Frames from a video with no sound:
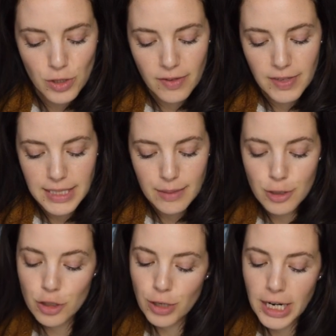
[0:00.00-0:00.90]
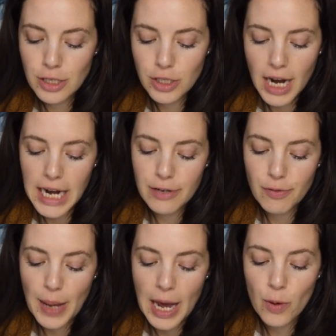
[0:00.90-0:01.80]
you're given some strange kind
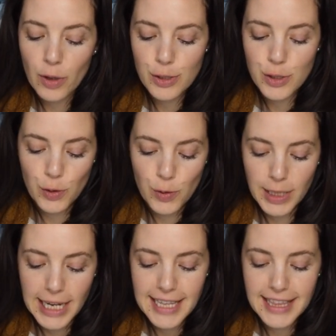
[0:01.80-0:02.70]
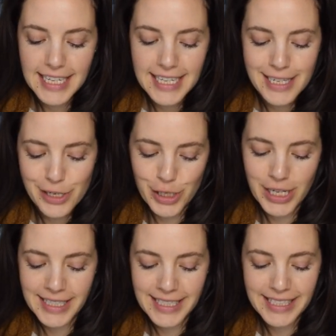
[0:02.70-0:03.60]
of power to create the
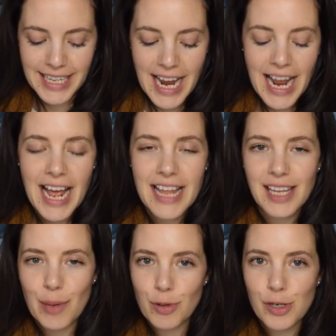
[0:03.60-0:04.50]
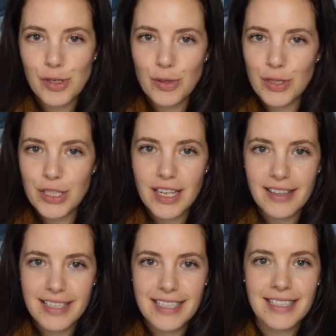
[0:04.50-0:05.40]
conditions that produce
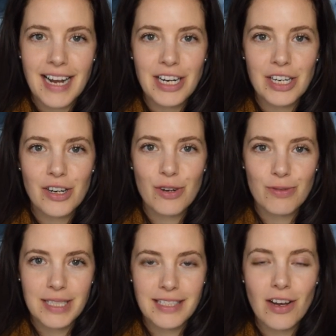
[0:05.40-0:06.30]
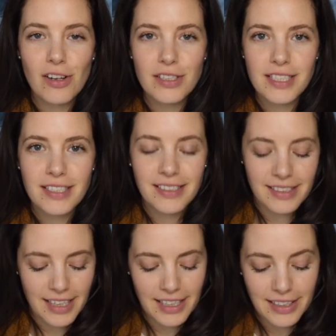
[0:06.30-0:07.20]
the desired result.
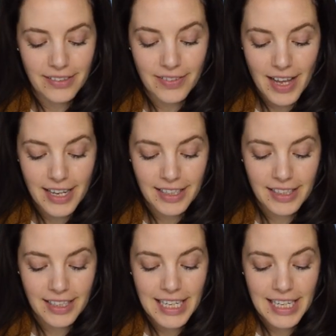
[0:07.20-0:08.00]
I love that.